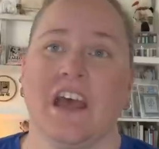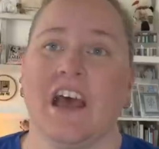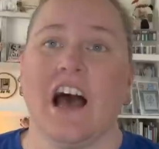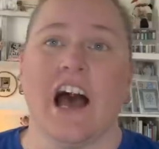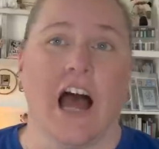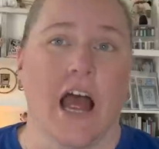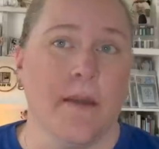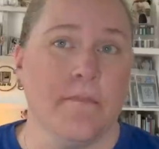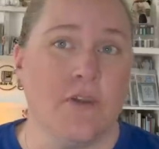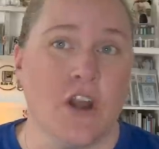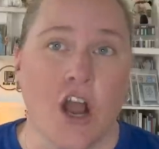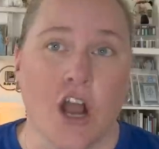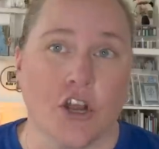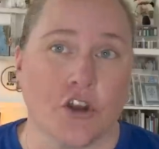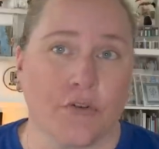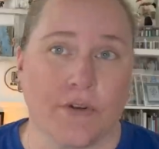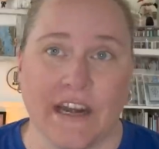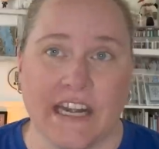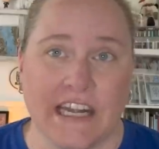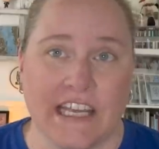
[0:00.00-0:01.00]
I'm not
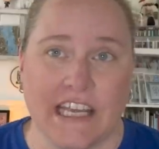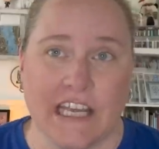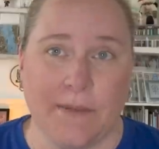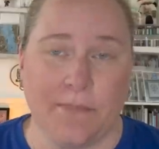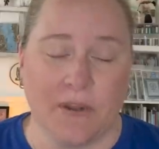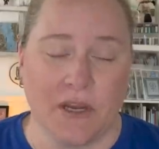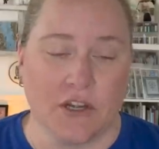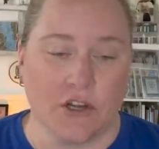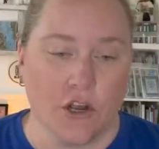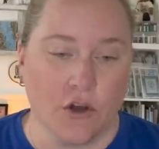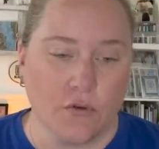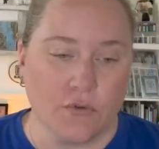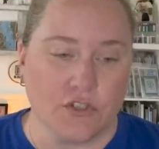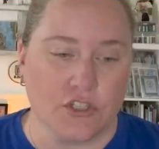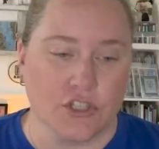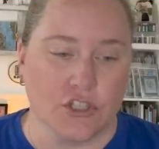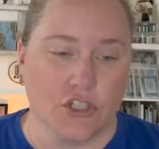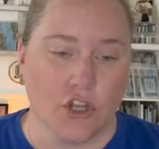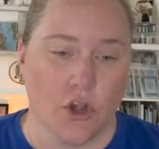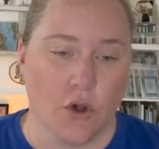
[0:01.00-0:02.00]
great at keeping notes,
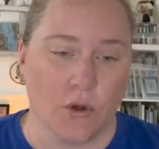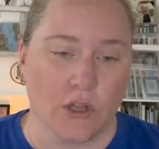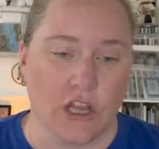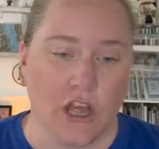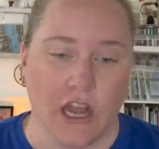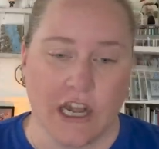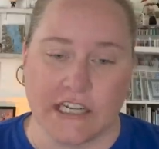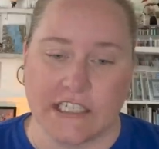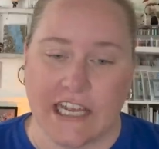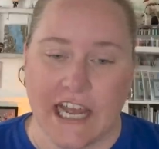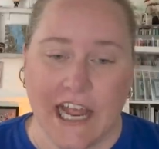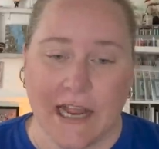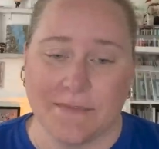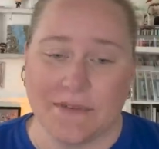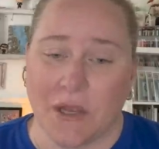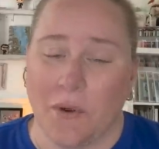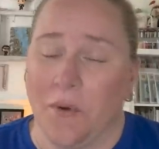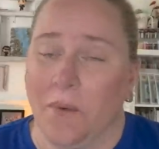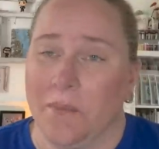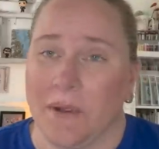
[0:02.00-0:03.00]
so a lot of times
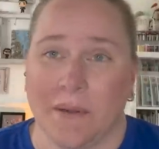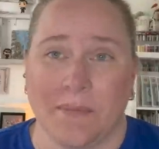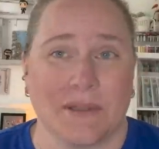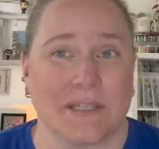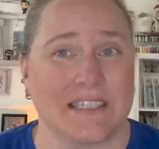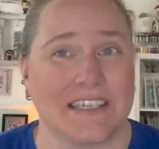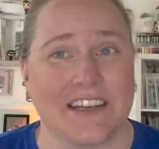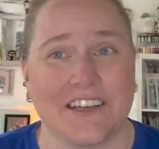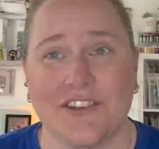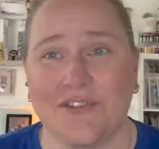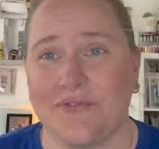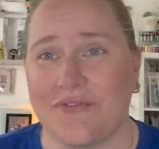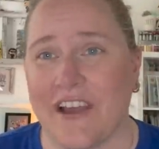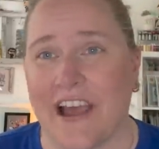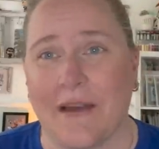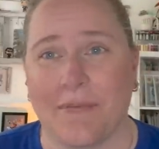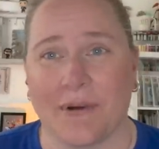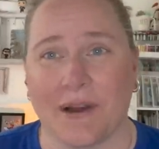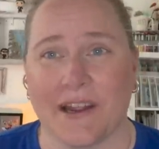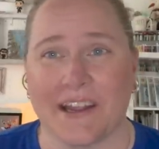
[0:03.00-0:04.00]
I won't be able to tell you
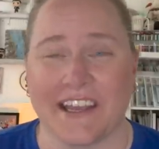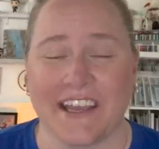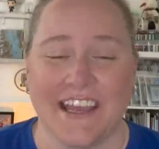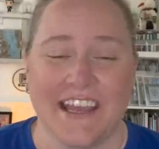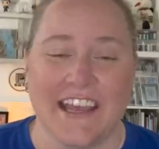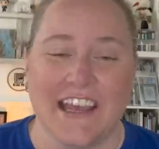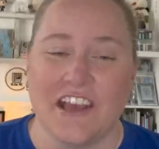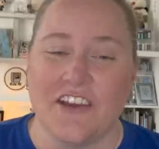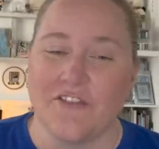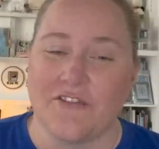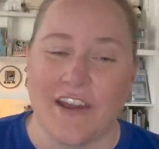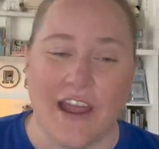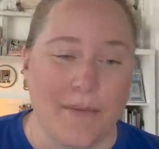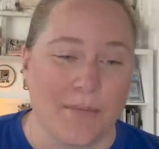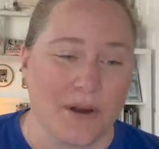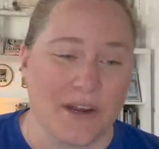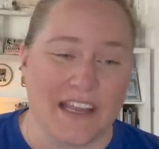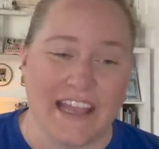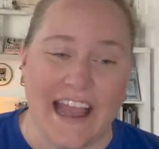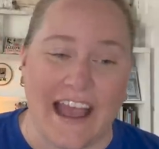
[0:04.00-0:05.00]
fabric
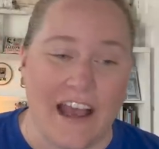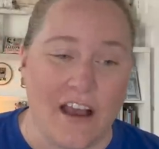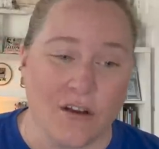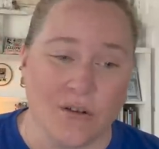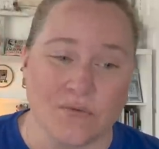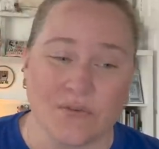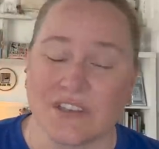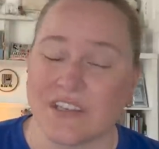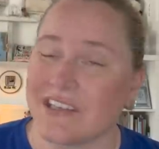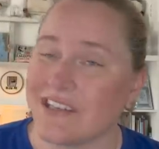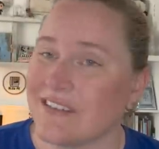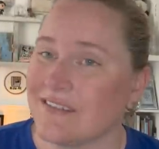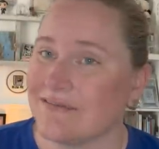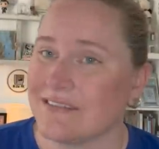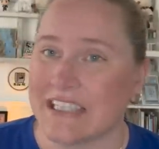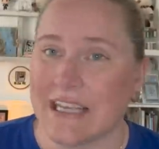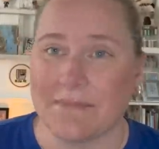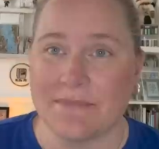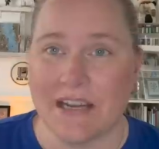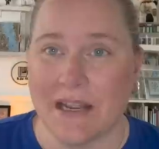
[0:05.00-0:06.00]
count,
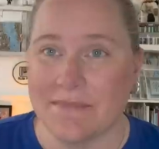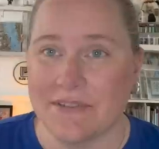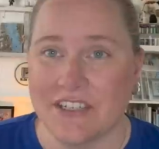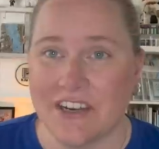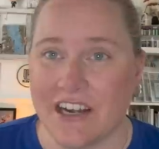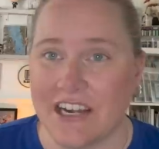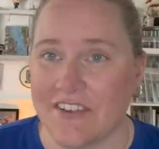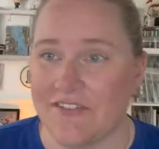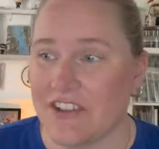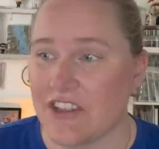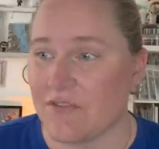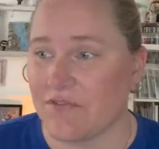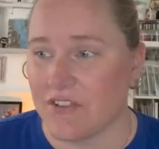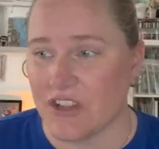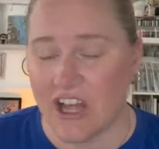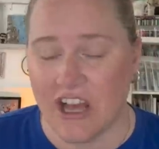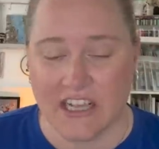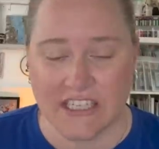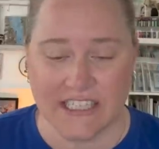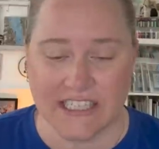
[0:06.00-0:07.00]
sometimes not even the
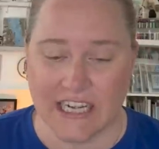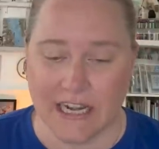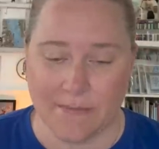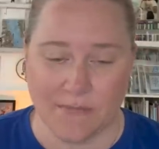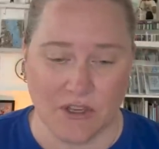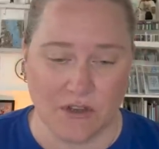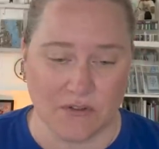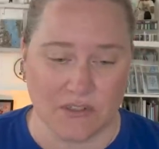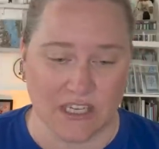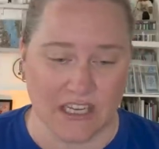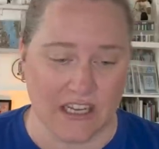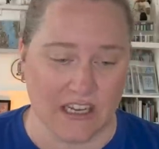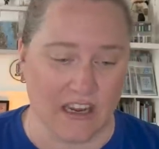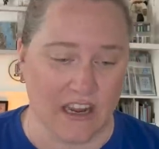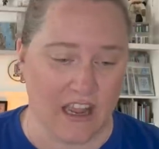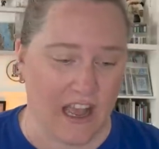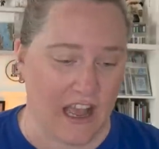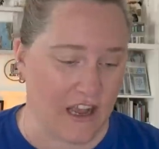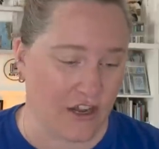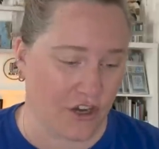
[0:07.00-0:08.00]
floss that I'm using
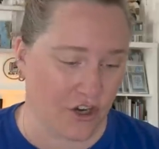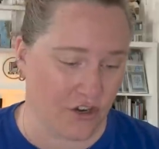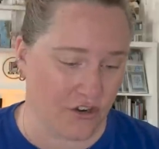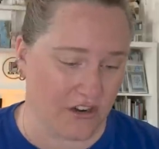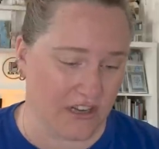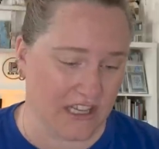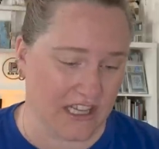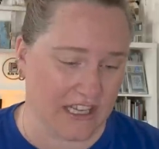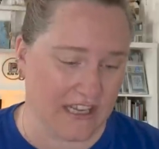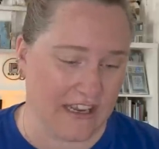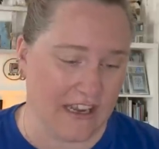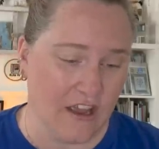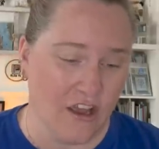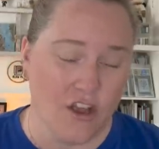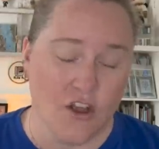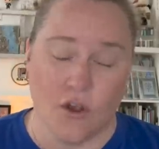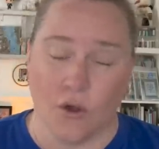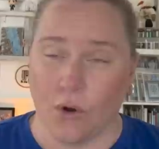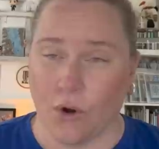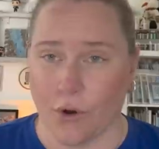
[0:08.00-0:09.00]
currently,
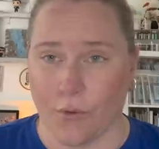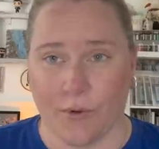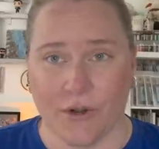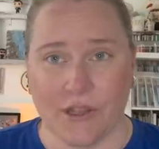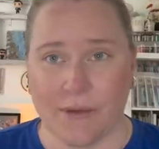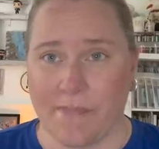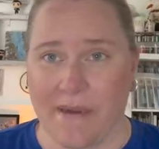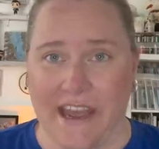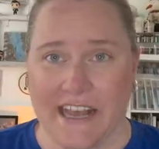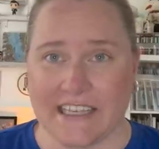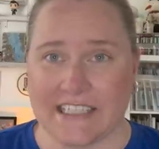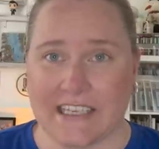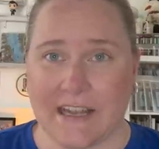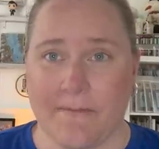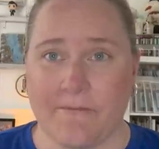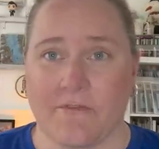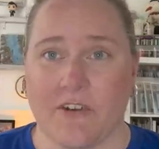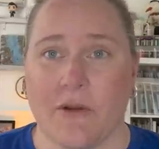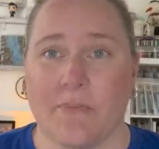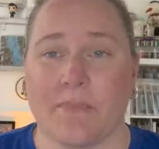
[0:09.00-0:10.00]
or where the bags
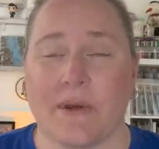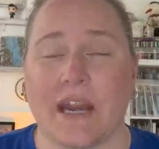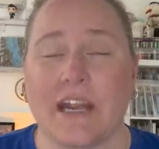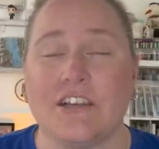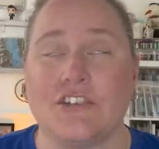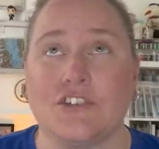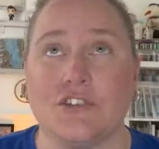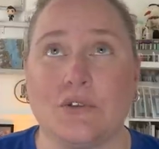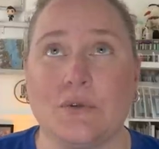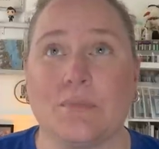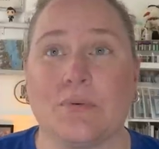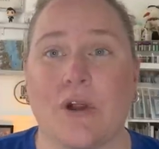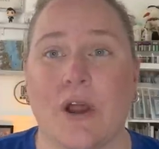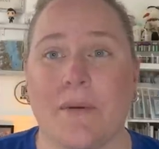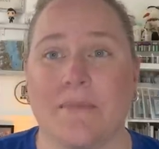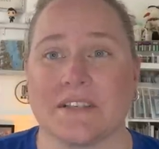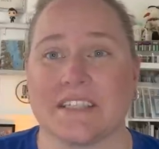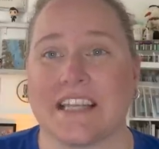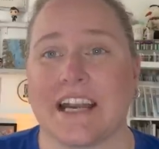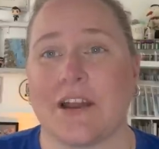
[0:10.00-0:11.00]
come from, but I do
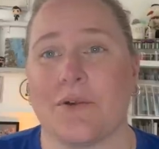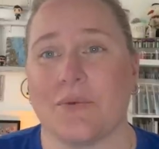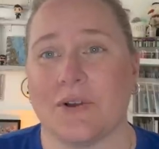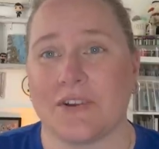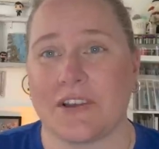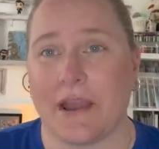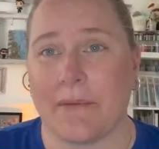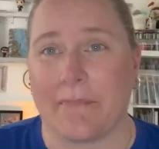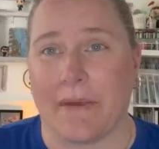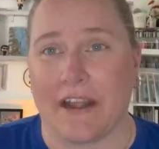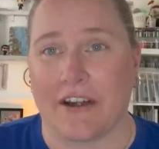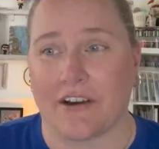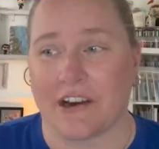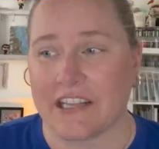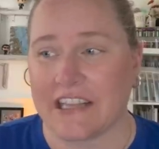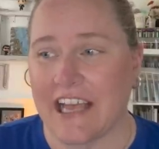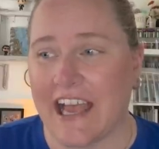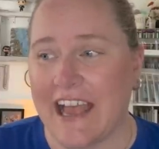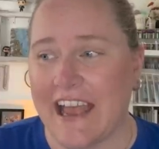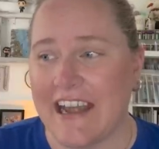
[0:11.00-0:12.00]
promise that I will get better
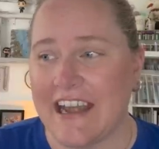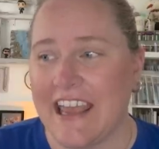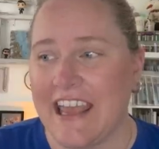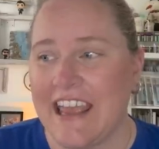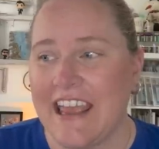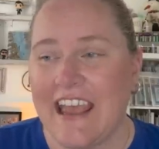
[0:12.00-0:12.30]
at that.